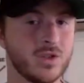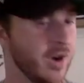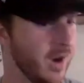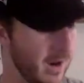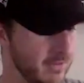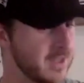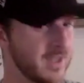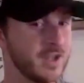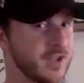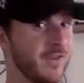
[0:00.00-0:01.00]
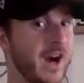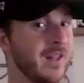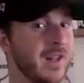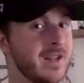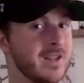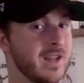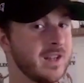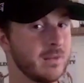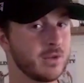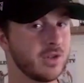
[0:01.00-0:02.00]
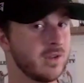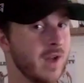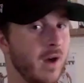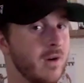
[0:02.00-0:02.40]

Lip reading: Don't obviously, there's a fine line, Dan, and I'm sure you know.